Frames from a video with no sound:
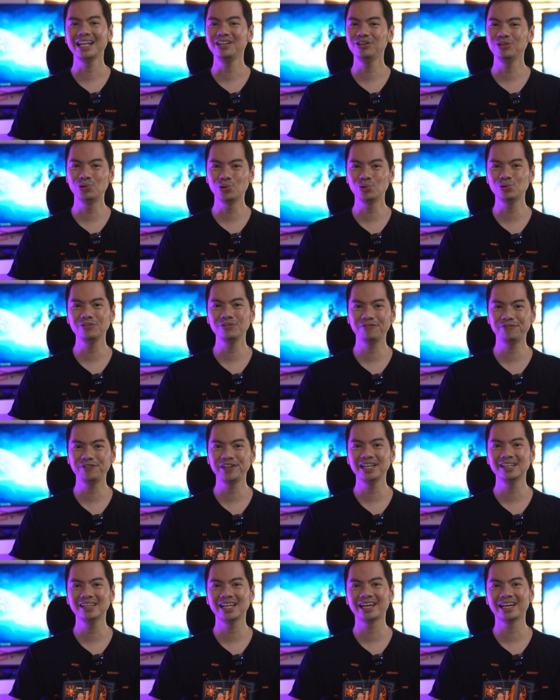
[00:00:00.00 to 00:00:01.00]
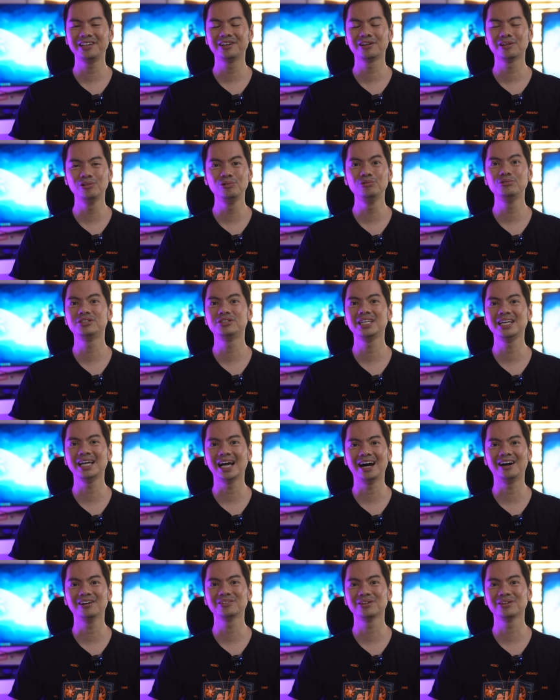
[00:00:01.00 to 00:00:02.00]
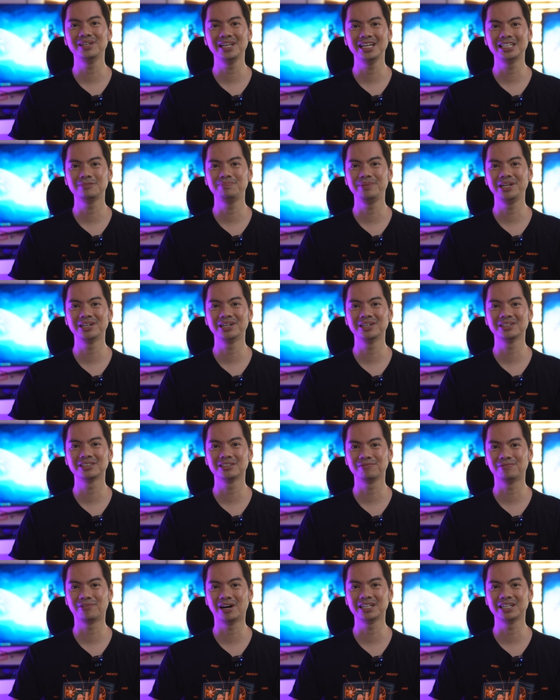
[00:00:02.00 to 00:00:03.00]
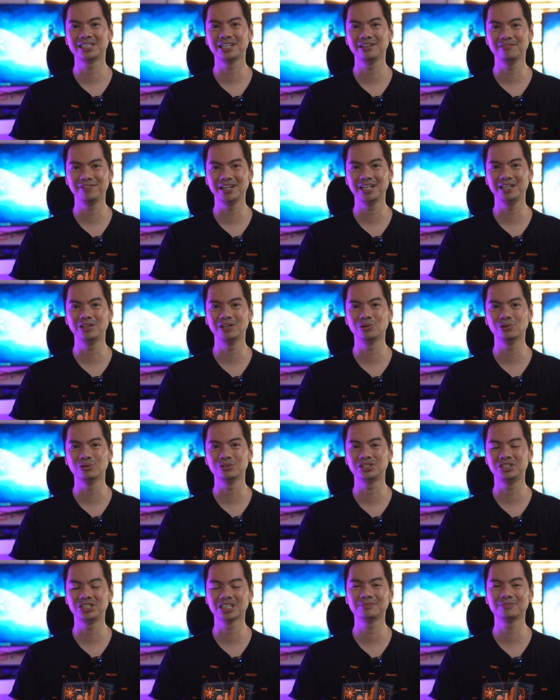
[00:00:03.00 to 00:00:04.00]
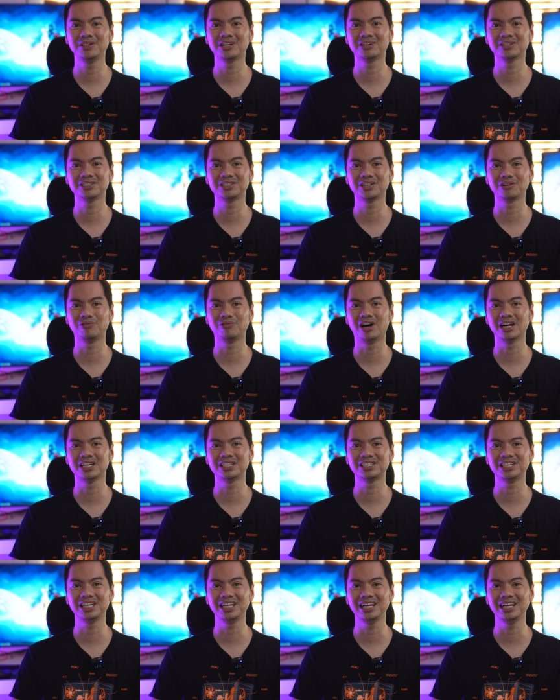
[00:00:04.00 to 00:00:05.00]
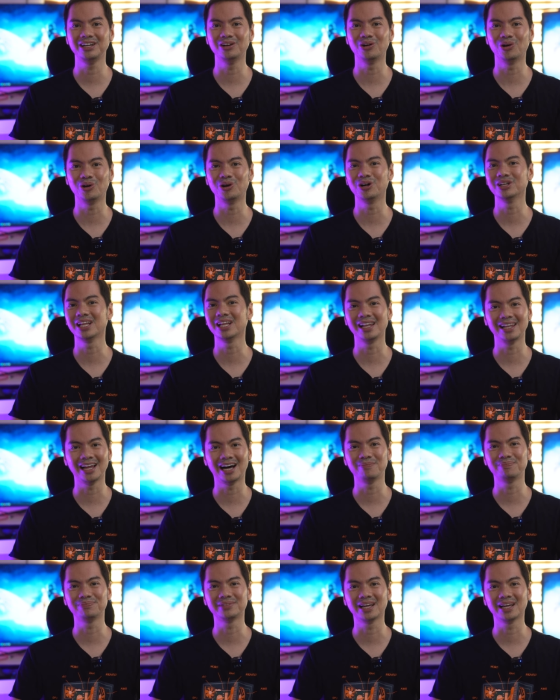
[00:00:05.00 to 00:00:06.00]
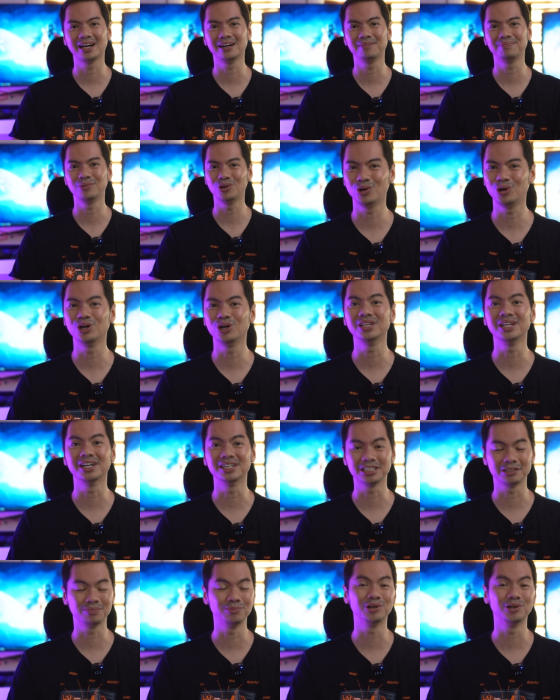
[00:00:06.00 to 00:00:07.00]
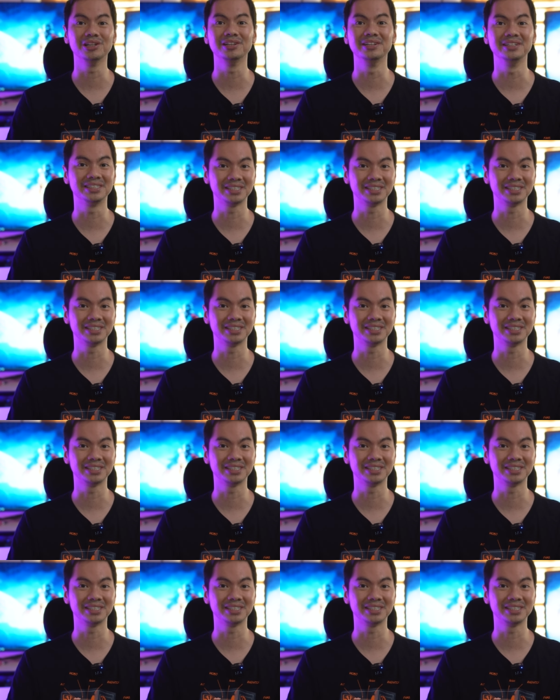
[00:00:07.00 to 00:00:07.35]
and you don't feel like you're losing out on the experience of watching videos just because you're watching on a laptop on a smaller